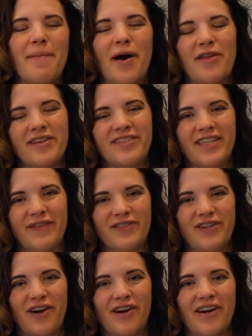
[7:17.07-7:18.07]
about the stiff
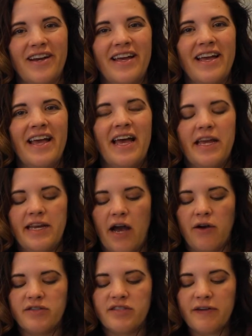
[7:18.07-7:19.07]
starter.
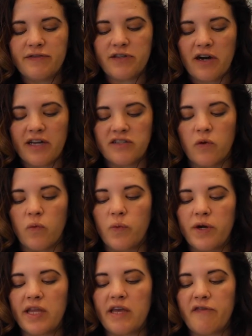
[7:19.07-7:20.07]
Now, a stiff starter is a
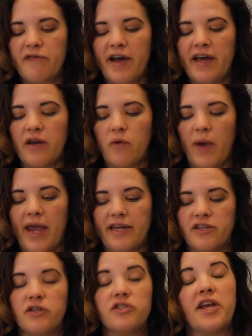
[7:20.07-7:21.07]
really fun way
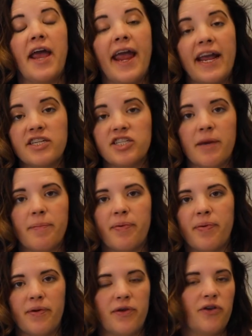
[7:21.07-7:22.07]
to change up
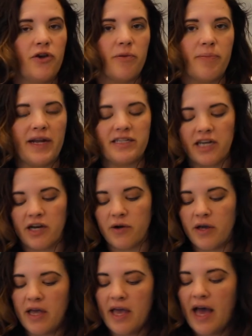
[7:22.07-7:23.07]
your bread
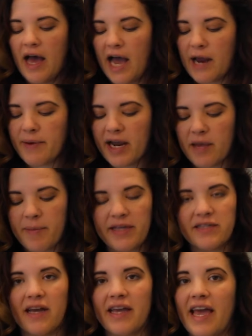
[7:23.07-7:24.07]
dough. I
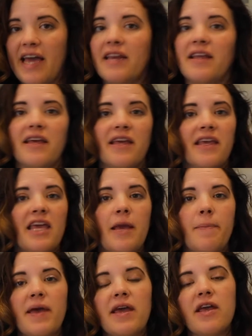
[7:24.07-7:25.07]
recommend, again,
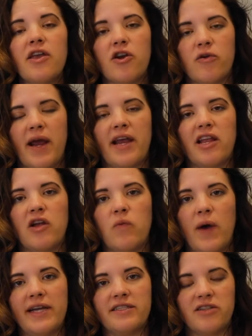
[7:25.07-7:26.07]
keeping your regular
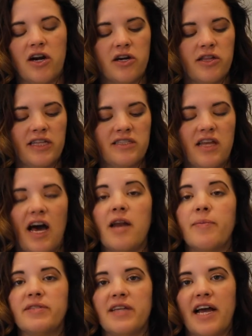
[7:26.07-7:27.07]
white starter, that's the
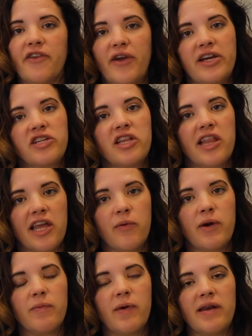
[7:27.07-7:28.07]
100% hydration
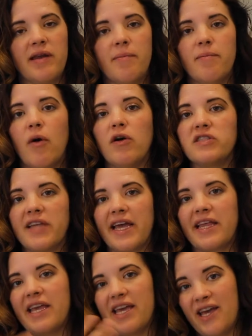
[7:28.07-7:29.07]
liquid one that most
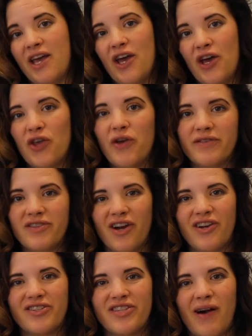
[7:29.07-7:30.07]
likely you have
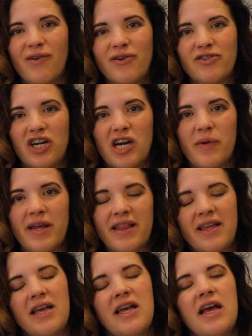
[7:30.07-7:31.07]
started your sourdough journey with,
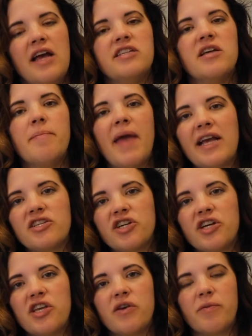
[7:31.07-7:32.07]
to make
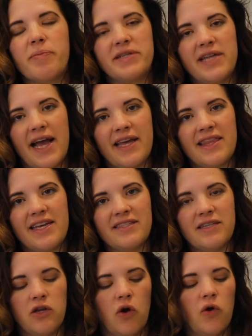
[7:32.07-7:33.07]
sure you protect
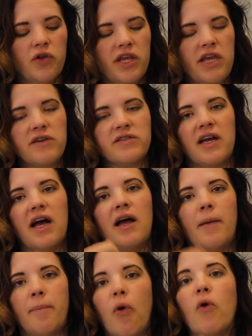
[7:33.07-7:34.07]
this and only use
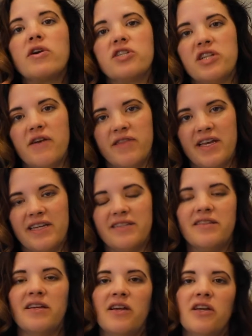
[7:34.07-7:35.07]
a portion of
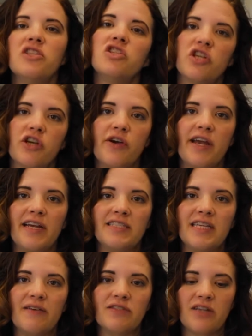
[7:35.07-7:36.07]
this to create a
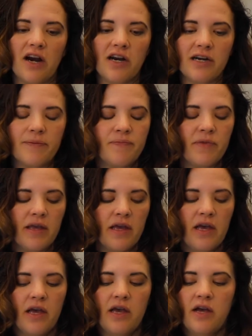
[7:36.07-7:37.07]
stiff starter.
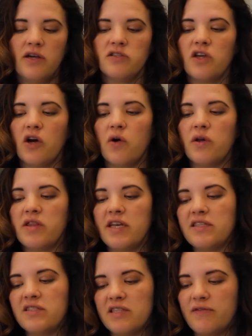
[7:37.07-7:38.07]
So
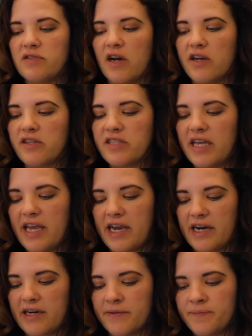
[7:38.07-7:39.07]
this stiff starter you see
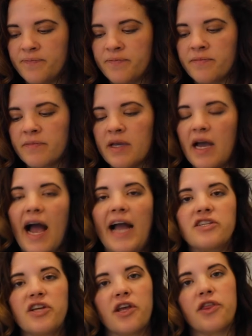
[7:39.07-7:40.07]
here,
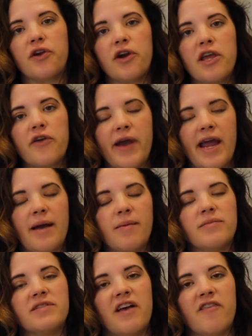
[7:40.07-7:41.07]
I took 30
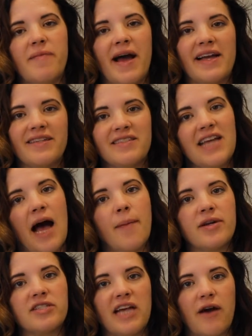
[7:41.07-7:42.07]
grams of my
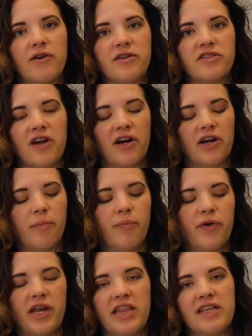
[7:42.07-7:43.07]
established sourdough starter,
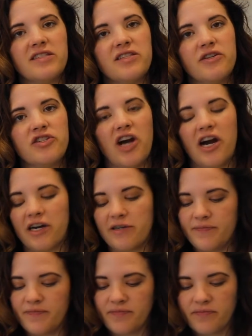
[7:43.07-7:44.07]
put it in this new
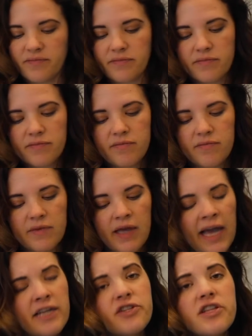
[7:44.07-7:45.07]
jar,
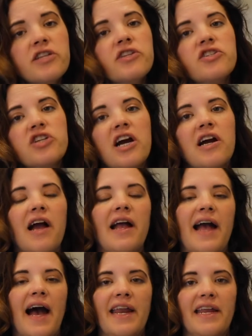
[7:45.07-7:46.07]
and to the new jar I
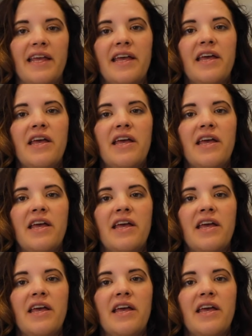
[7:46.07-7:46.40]
added